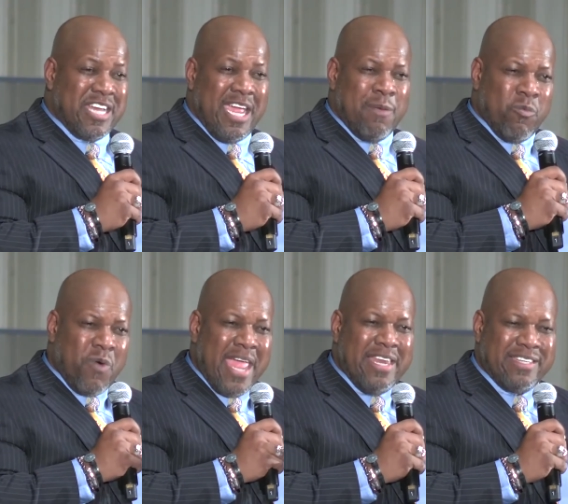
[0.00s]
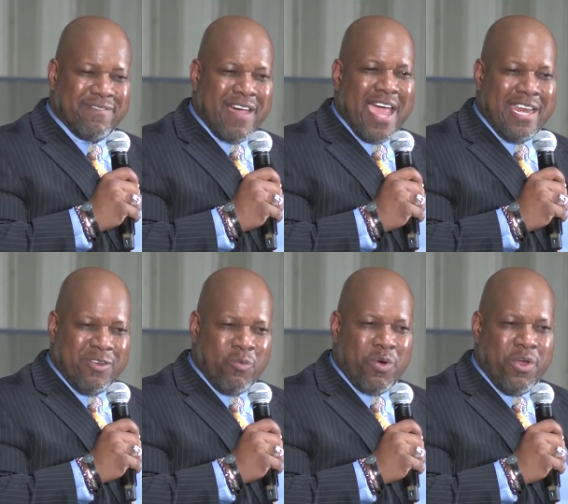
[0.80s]
ashamed, rightly
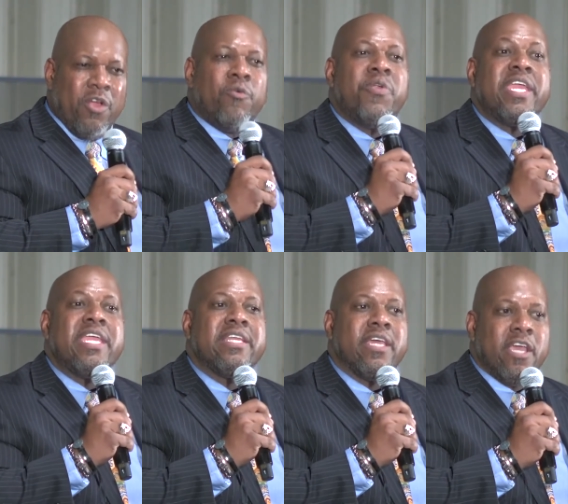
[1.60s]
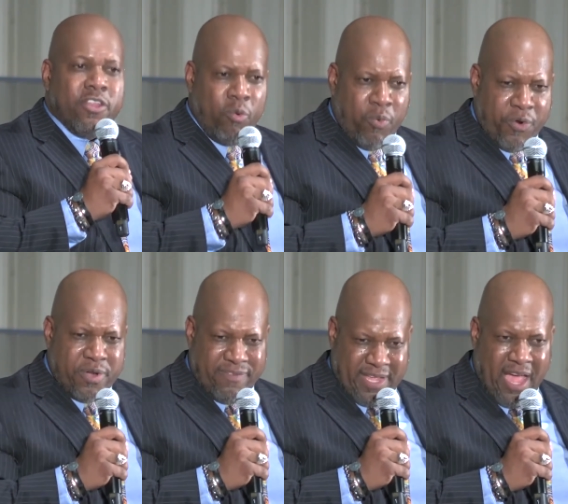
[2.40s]
dividing the word. Read the
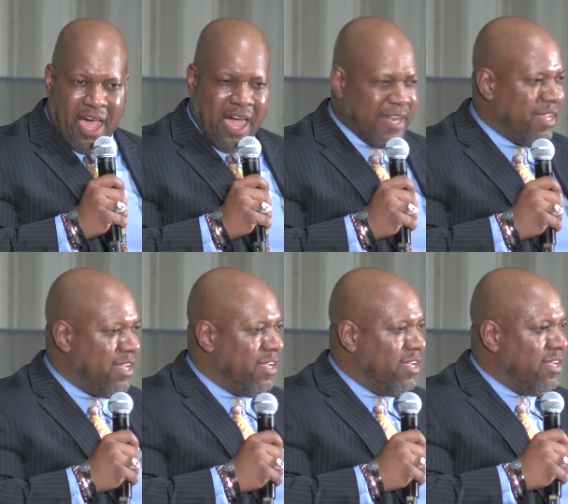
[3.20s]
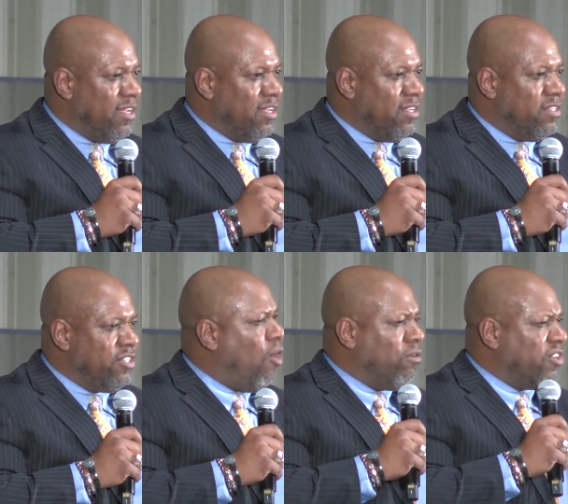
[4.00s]
word of God.
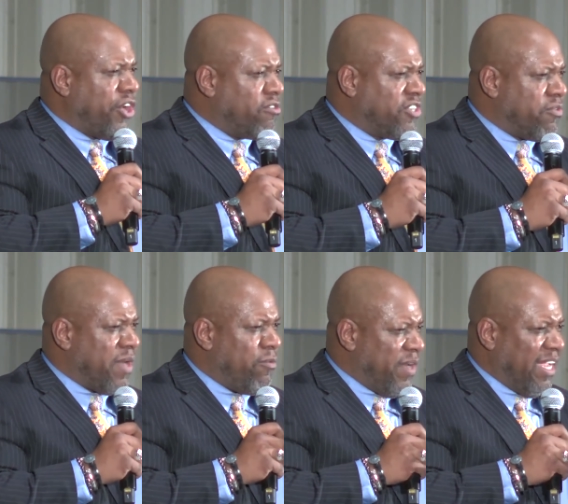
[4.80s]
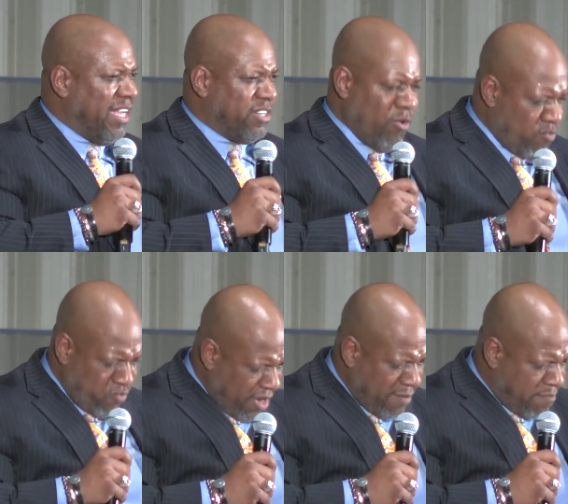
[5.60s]
Don't cursory read, don't
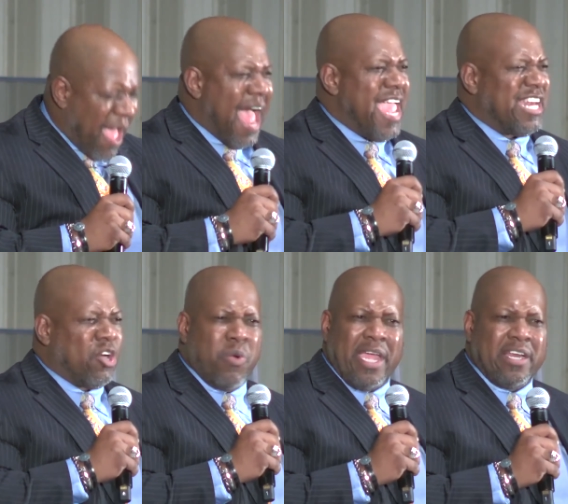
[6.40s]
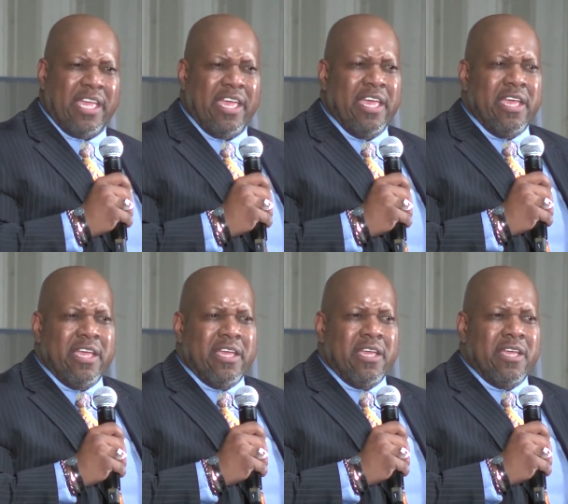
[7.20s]
run by it quickly.
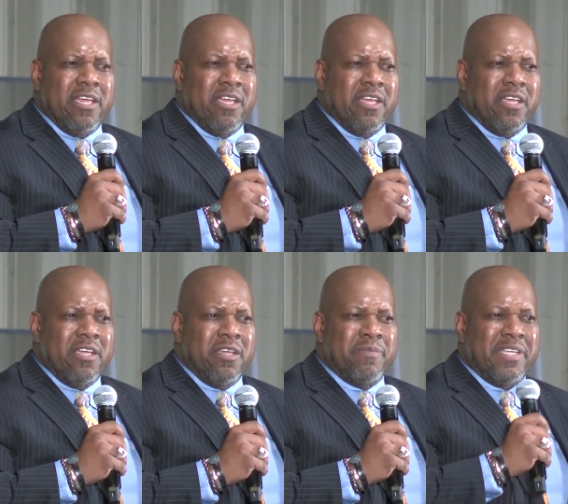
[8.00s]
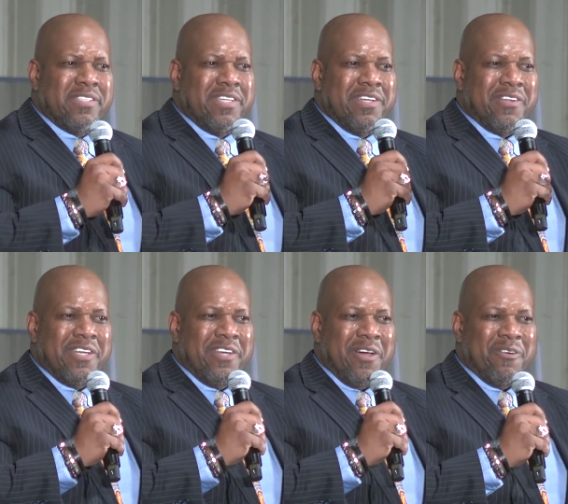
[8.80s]
Be
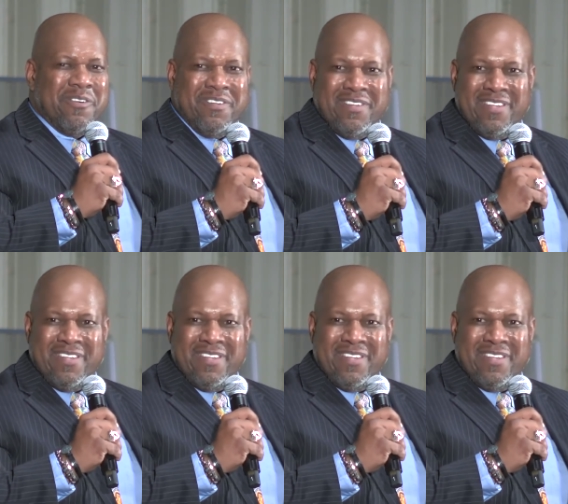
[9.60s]
still and know.